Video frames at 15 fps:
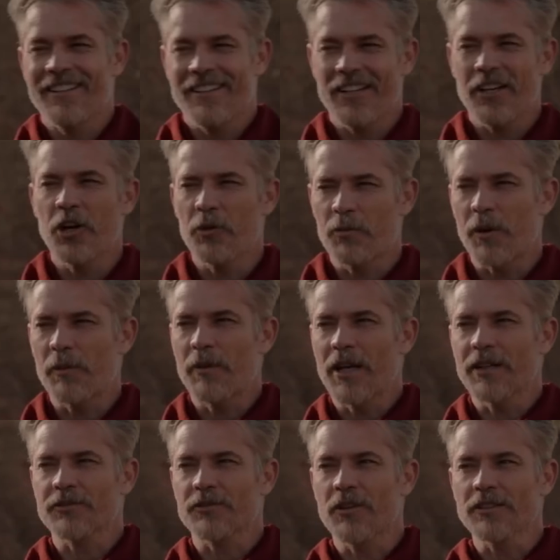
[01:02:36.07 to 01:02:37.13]
Fate
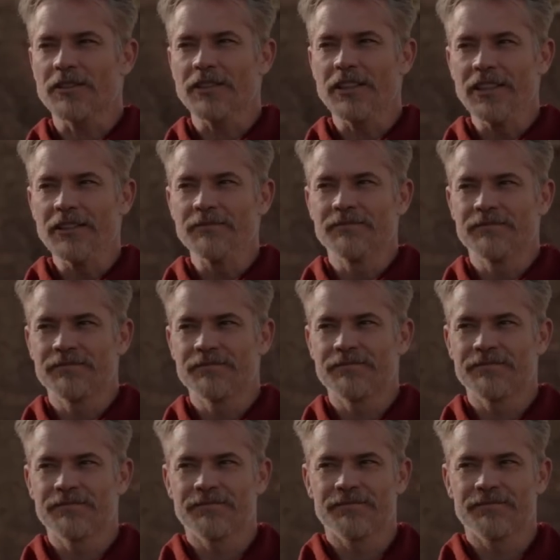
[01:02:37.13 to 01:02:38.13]
then gave him Vanth.